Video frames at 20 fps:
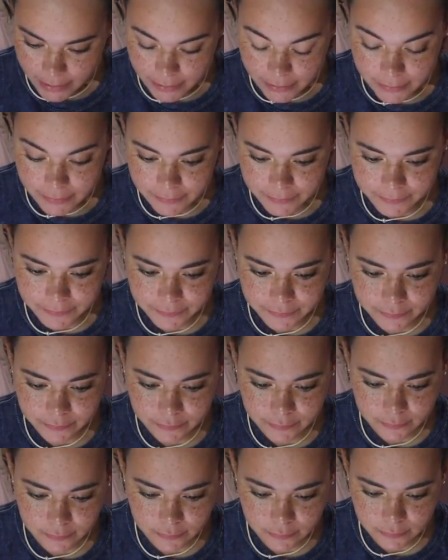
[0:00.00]

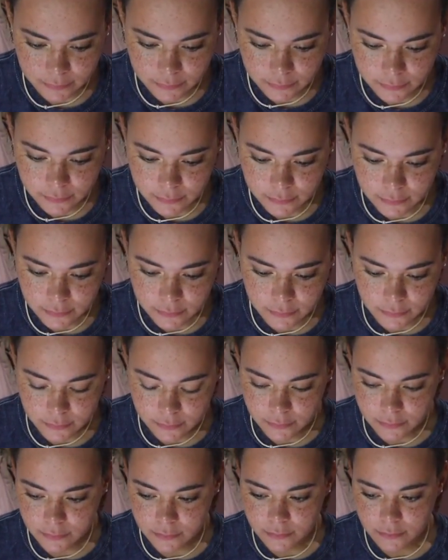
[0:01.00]

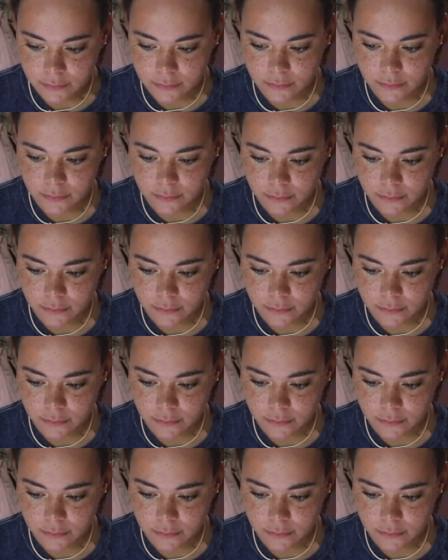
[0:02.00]
(no one is talking)